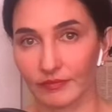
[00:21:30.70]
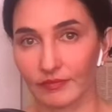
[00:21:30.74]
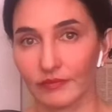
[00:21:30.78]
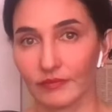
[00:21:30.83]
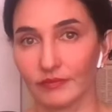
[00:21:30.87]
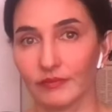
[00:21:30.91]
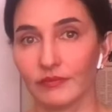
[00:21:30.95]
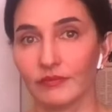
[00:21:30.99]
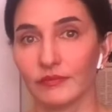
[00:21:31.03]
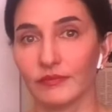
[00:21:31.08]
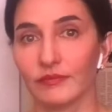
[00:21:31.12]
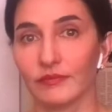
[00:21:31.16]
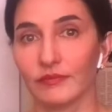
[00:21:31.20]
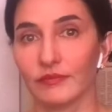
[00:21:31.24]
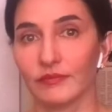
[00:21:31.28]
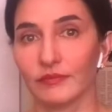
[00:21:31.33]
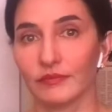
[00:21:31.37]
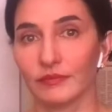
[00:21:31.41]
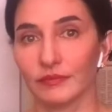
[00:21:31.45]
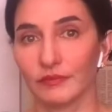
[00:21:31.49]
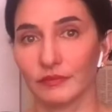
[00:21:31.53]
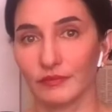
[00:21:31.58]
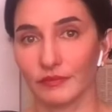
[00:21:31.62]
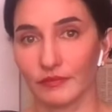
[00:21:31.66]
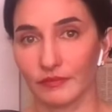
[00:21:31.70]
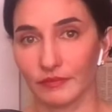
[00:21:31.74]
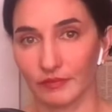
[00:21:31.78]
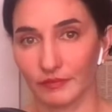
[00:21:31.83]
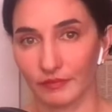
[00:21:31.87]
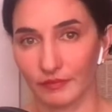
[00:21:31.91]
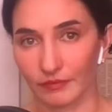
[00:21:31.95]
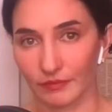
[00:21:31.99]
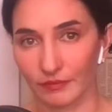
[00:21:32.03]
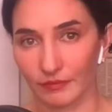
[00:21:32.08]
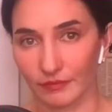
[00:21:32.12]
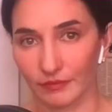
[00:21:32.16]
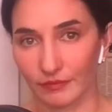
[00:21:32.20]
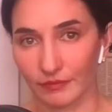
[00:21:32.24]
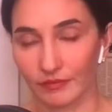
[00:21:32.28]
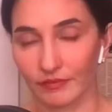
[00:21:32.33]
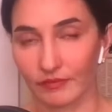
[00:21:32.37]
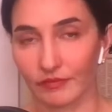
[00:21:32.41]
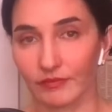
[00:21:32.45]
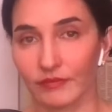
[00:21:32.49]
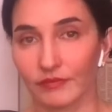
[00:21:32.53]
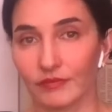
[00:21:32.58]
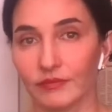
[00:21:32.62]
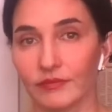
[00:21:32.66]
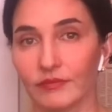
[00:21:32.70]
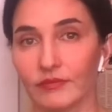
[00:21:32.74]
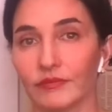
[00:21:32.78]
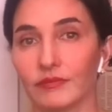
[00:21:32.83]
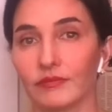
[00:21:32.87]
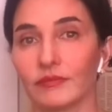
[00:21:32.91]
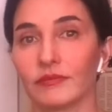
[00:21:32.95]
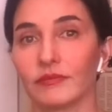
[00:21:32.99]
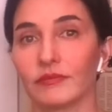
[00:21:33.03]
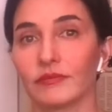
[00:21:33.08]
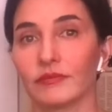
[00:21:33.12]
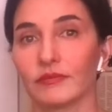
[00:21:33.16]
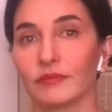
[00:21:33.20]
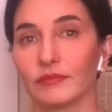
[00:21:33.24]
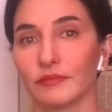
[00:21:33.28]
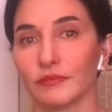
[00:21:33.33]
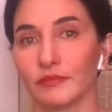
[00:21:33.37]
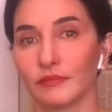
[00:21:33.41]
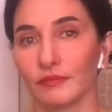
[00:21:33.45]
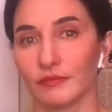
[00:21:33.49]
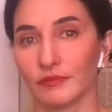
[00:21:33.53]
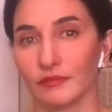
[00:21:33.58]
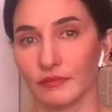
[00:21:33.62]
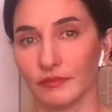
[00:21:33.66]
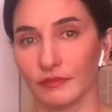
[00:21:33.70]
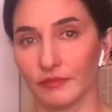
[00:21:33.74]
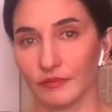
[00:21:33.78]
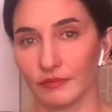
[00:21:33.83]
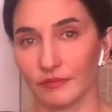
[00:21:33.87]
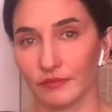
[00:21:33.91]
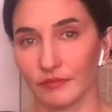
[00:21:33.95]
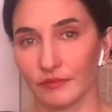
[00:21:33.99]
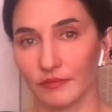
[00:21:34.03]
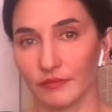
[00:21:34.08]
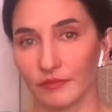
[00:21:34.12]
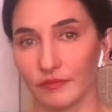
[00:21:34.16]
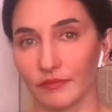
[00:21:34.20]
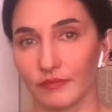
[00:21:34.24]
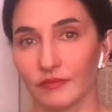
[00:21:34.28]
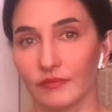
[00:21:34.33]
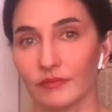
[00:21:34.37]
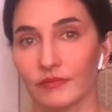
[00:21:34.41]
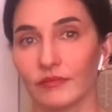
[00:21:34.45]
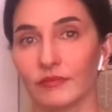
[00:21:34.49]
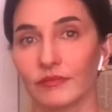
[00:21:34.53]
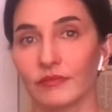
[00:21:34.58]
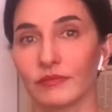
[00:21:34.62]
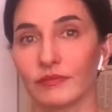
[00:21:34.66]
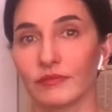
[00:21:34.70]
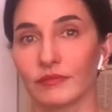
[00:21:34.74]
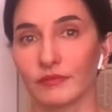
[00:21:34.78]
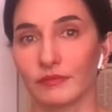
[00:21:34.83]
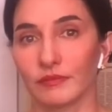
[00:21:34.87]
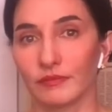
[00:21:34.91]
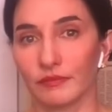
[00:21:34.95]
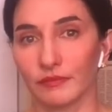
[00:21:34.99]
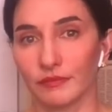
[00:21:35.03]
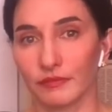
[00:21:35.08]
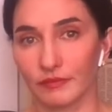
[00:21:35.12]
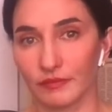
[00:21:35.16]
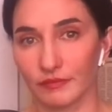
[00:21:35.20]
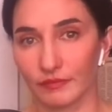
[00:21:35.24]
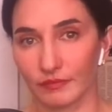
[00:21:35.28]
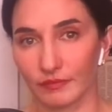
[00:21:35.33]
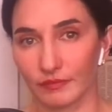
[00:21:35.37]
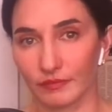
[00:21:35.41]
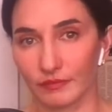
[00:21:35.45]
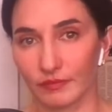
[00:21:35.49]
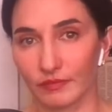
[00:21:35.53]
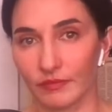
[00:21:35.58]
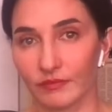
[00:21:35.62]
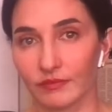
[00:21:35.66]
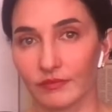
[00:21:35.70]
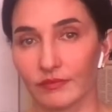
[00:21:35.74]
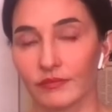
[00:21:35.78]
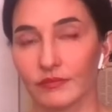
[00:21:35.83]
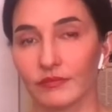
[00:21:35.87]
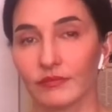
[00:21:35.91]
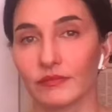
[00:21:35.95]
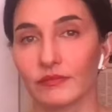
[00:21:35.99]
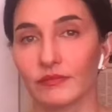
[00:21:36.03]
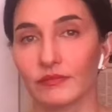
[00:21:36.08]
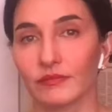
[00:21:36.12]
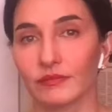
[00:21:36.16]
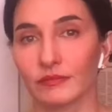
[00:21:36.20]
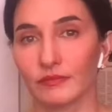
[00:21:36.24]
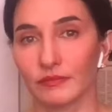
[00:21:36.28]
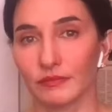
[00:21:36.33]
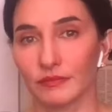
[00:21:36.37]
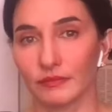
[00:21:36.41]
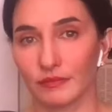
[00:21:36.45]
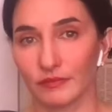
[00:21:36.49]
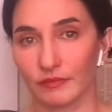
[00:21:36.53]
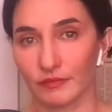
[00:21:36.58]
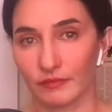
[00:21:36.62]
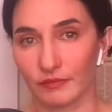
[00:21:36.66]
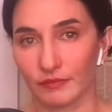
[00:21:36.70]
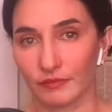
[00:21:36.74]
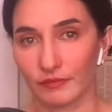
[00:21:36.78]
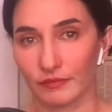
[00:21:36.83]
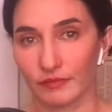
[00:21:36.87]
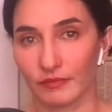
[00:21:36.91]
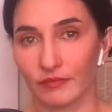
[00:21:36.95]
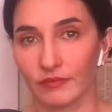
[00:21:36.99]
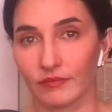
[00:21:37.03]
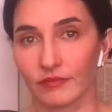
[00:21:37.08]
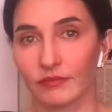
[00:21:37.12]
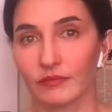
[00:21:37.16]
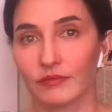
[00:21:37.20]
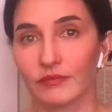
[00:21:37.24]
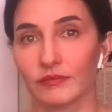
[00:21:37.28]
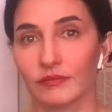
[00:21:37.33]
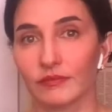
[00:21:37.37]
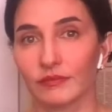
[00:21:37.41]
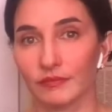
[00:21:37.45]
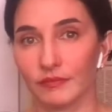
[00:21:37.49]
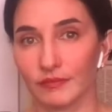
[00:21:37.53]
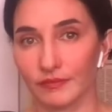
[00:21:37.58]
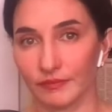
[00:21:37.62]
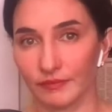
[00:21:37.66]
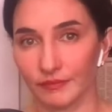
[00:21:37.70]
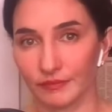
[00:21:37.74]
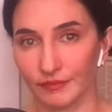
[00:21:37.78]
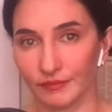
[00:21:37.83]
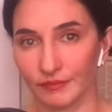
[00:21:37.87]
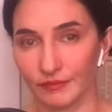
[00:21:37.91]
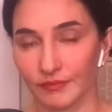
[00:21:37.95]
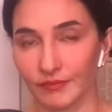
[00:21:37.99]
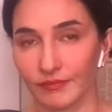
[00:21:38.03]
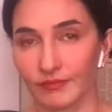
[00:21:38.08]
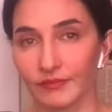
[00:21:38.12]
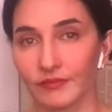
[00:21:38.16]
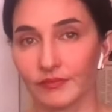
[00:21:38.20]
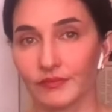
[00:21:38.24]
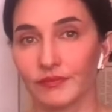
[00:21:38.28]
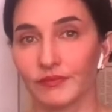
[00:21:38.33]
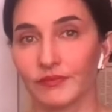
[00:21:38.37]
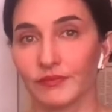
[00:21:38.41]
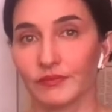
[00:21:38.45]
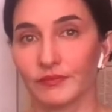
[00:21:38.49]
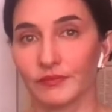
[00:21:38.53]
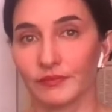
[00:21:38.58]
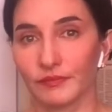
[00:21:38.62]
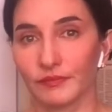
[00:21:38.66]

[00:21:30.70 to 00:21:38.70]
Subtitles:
No words are spoken by the person on screen.